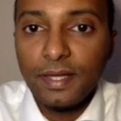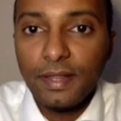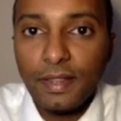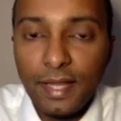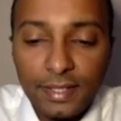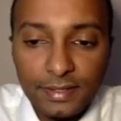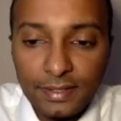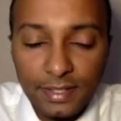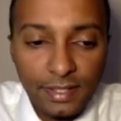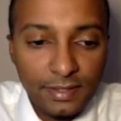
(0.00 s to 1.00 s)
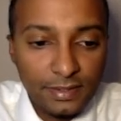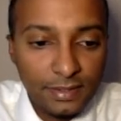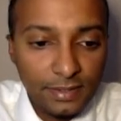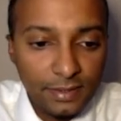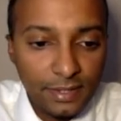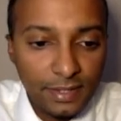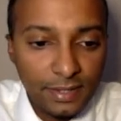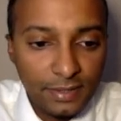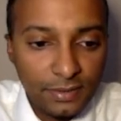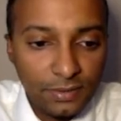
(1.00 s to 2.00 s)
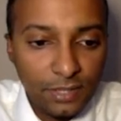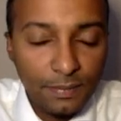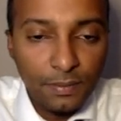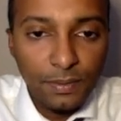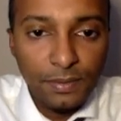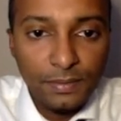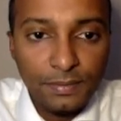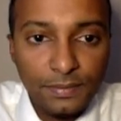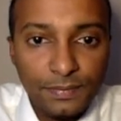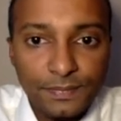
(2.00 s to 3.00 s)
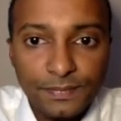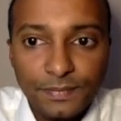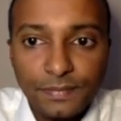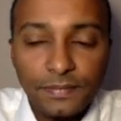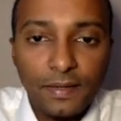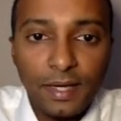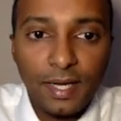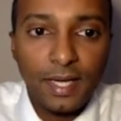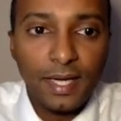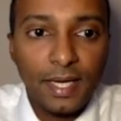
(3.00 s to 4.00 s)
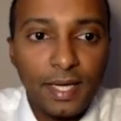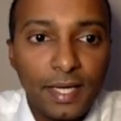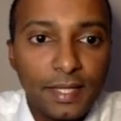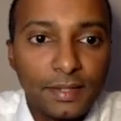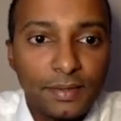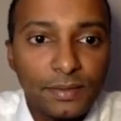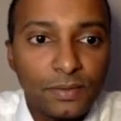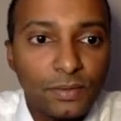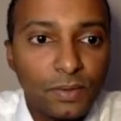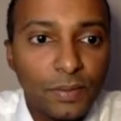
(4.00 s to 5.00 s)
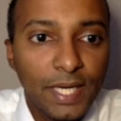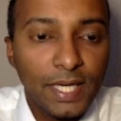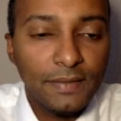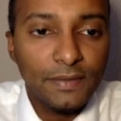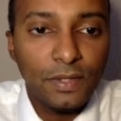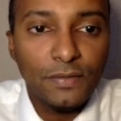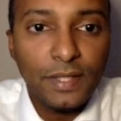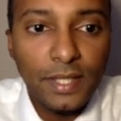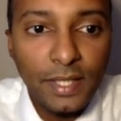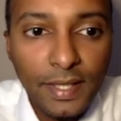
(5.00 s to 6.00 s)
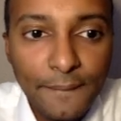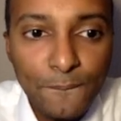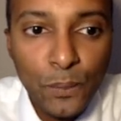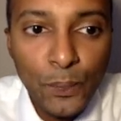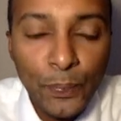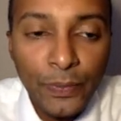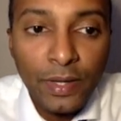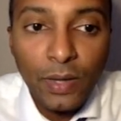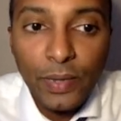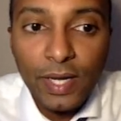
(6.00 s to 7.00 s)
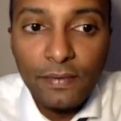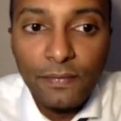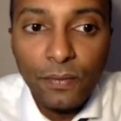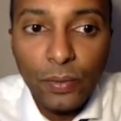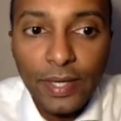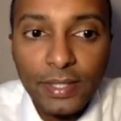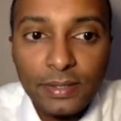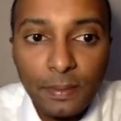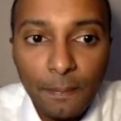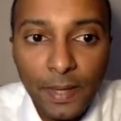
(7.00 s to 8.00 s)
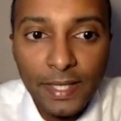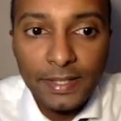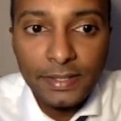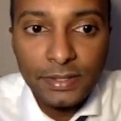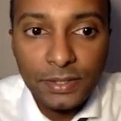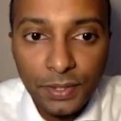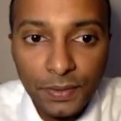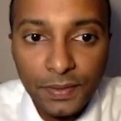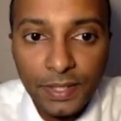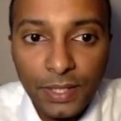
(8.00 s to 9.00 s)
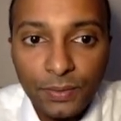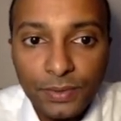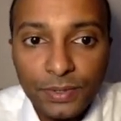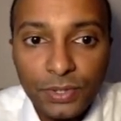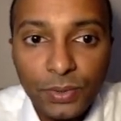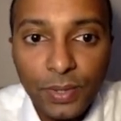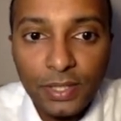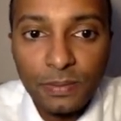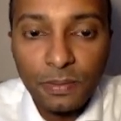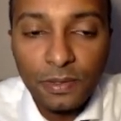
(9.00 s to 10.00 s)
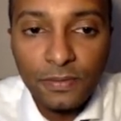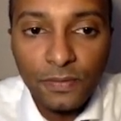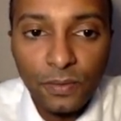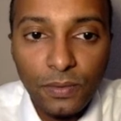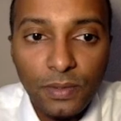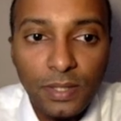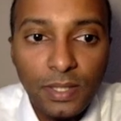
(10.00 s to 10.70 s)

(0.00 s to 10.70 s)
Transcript: that's the answer. And let's do a couple more. And what we have over here, we have 4x minus 2 equals 2x plus 4.